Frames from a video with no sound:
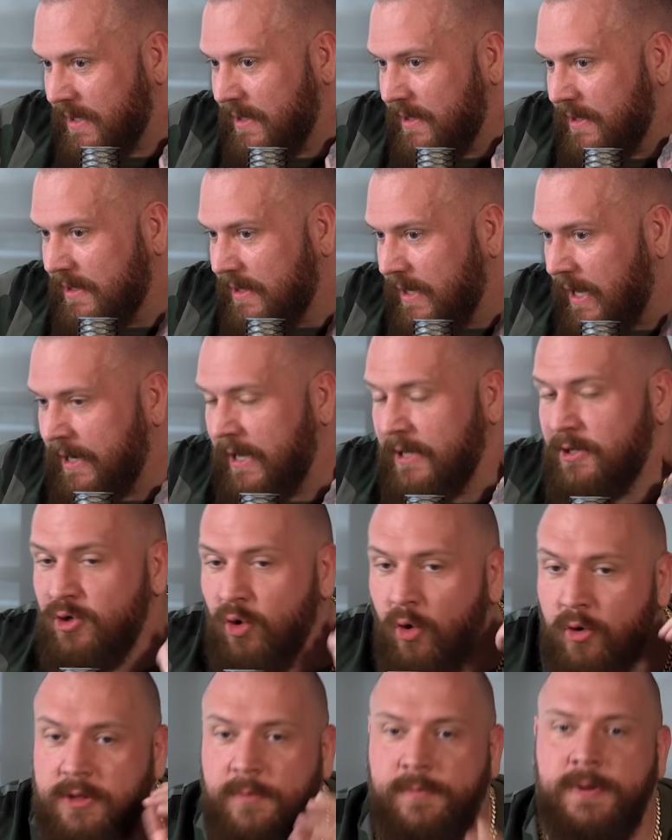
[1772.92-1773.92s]
and I
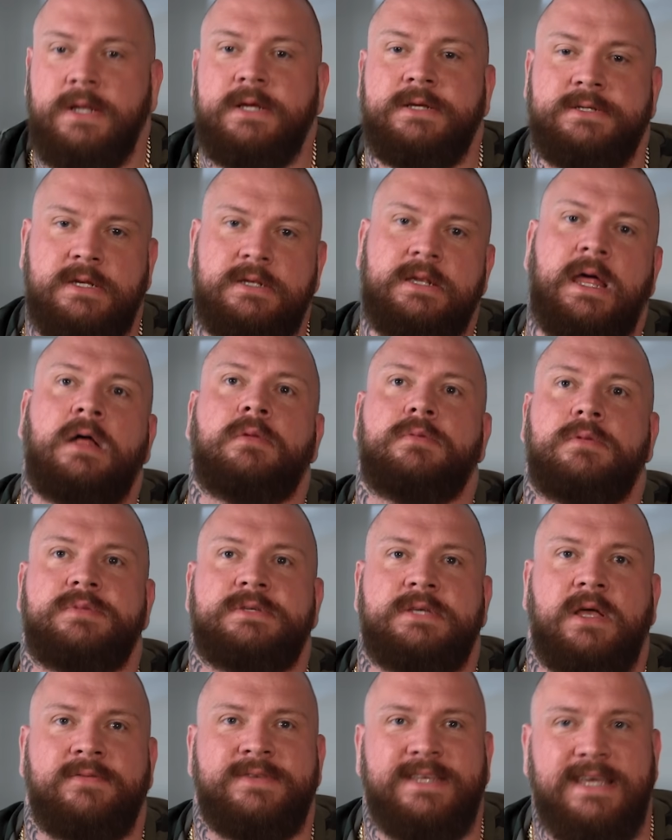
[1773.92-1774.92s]
know the police didn't help
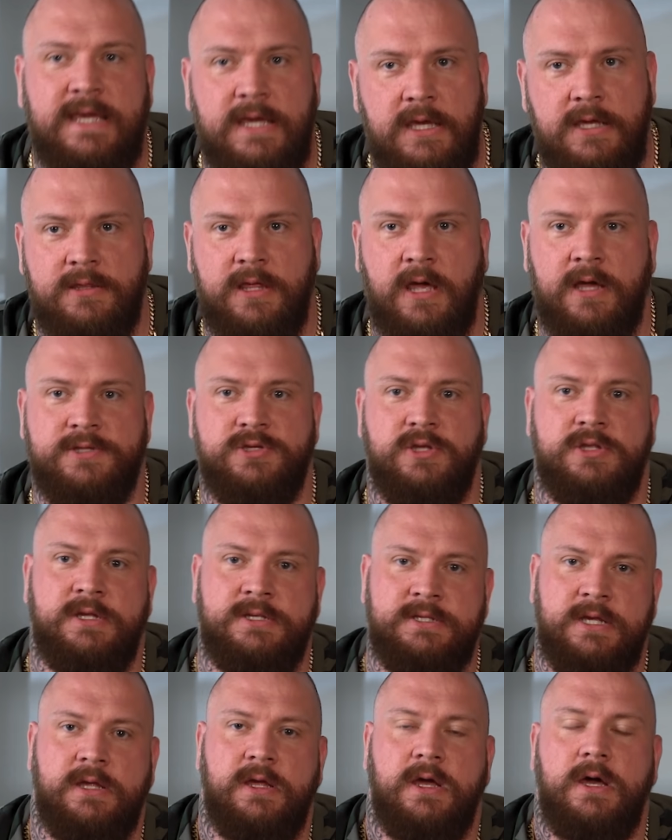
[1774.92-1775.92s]
themselves either, so they
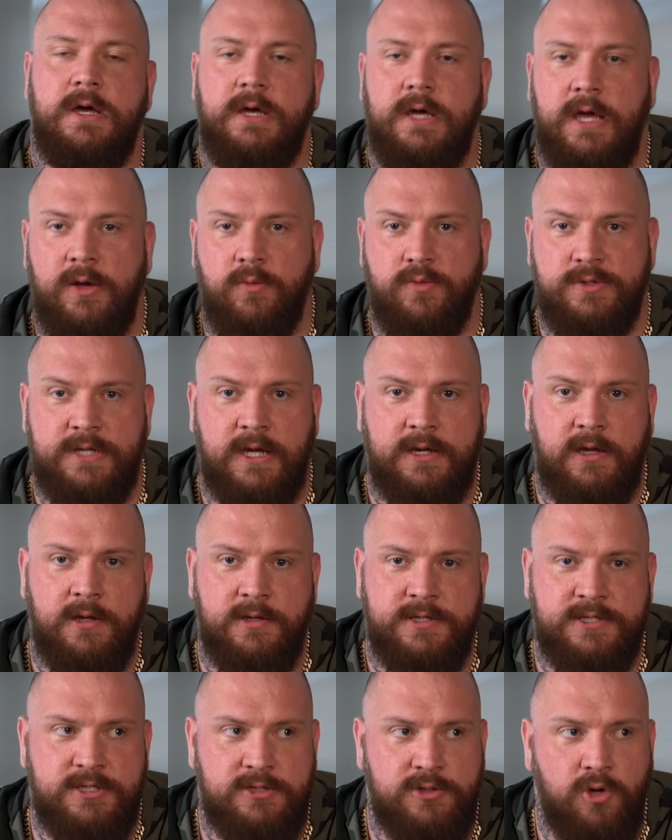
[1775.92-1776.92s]
did. It was like
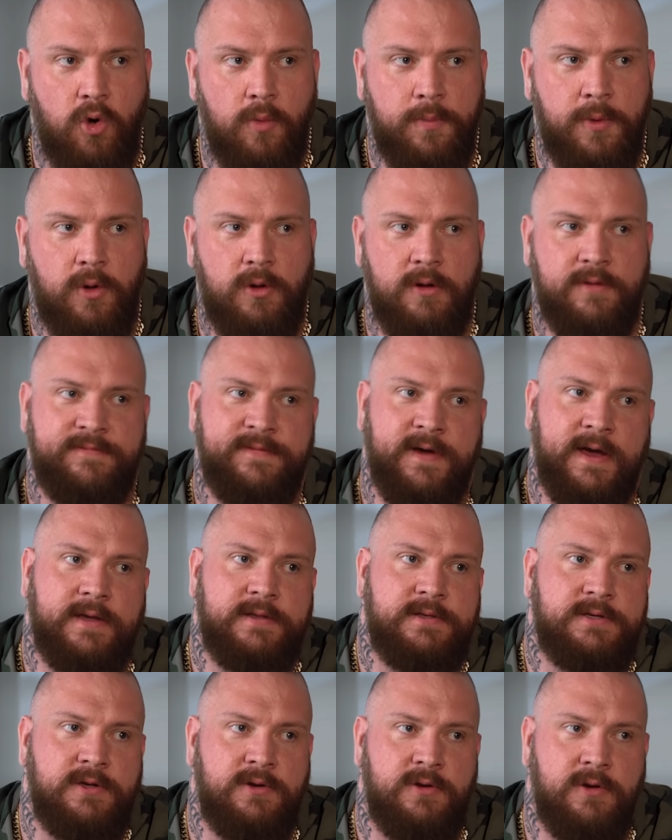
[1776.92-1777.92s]
a snowball
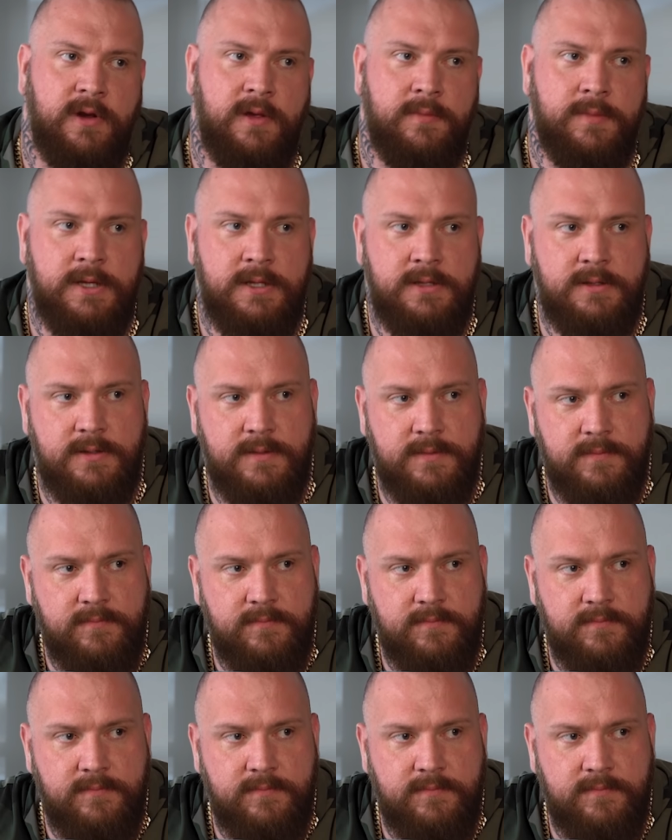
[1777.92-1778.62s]
effect. You know what I mean?